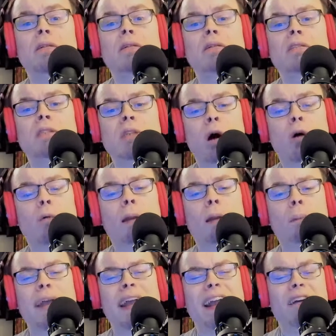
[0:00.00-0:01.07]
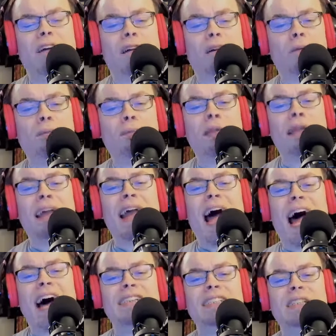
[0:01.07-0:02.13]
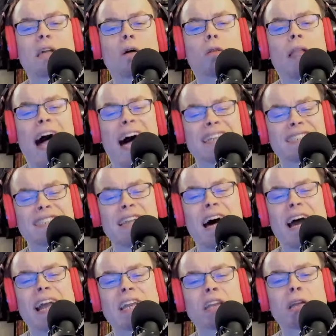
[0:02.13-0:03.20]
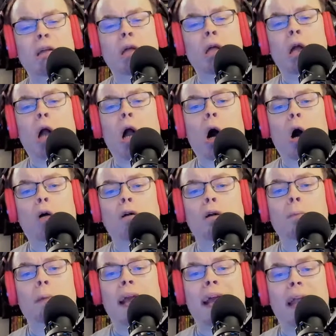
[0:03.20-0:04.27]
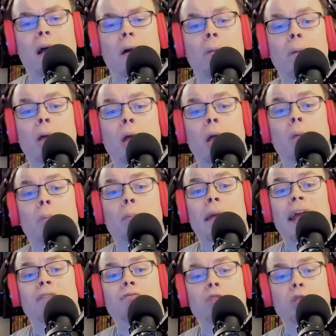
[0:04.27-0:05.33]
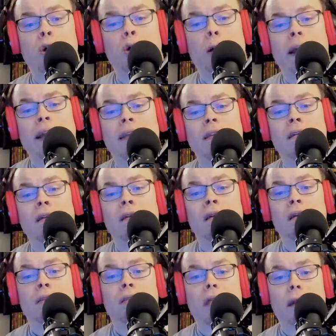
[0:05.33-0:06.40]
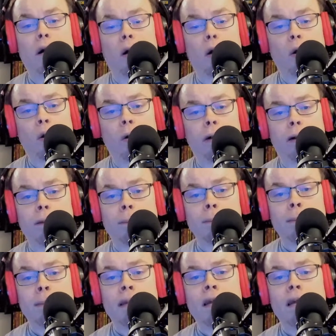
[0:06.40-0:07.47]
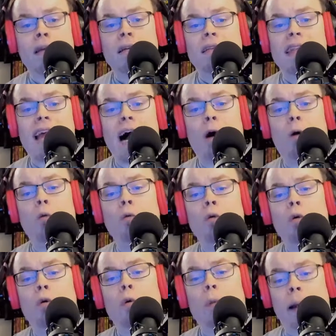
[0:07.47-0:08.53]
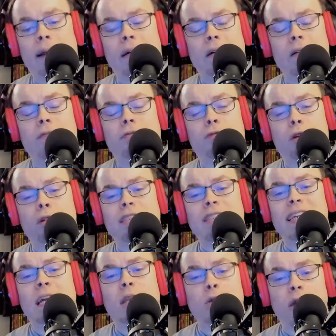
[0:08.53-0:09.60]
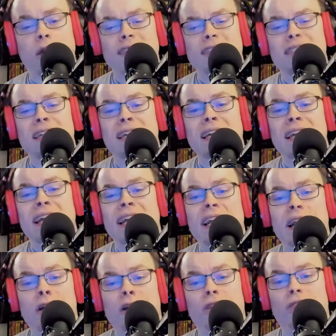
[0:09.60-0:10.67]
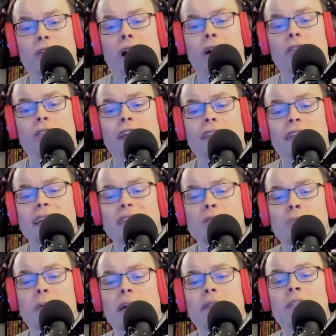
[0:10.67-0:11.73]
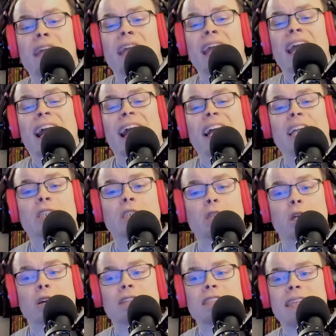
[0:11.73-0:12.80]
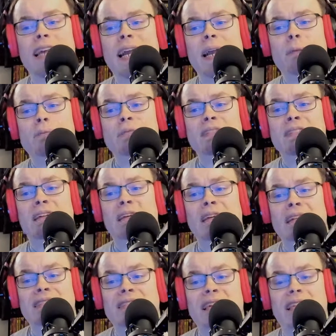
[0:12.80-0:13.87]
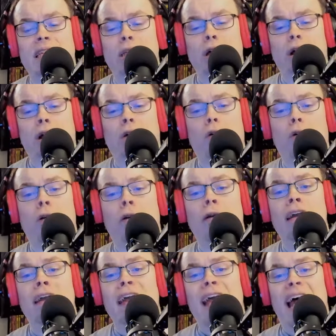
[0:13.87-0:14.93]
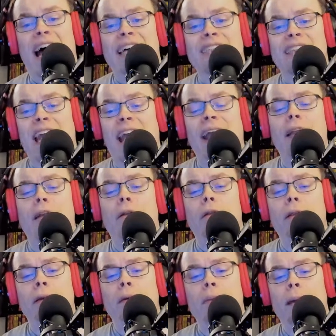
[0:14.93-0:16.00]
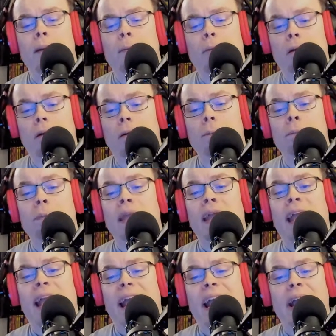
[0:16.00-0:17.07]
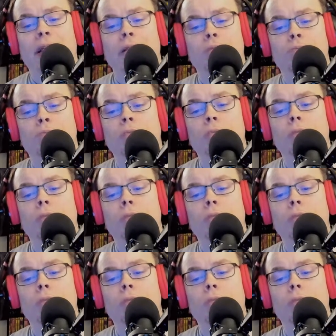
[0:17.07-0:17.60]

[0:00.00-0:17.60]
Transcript: So it would appear as though last night Colt Cabana may have joined the Dark Order. Now, we could, of course, see a twist here involved in this, but it sure seems that the Dark Order has gained a new member in